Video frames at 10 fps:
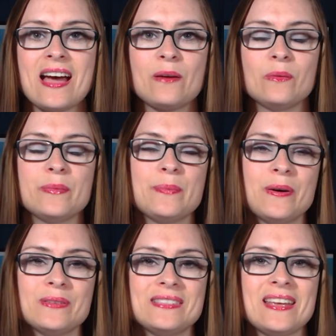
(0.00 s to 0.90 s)
I will be
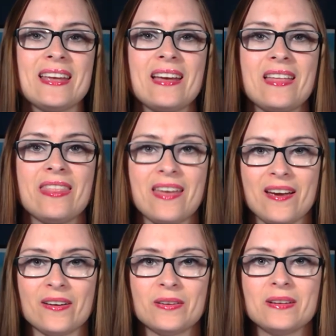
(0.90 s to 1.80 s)
posting
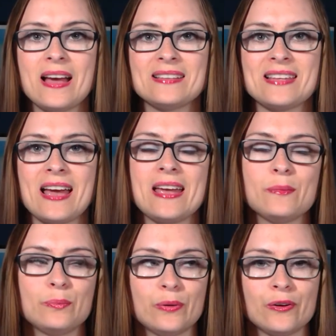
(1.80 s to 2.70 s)
there as
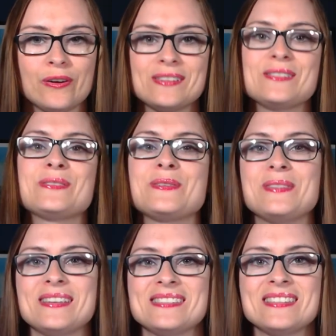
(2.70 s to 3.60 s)
I progress
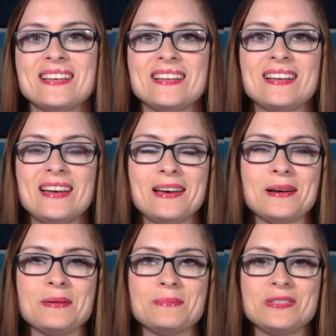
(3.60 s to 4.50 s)
through this
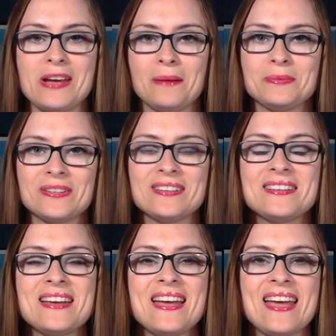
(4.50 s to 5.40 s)
chapter.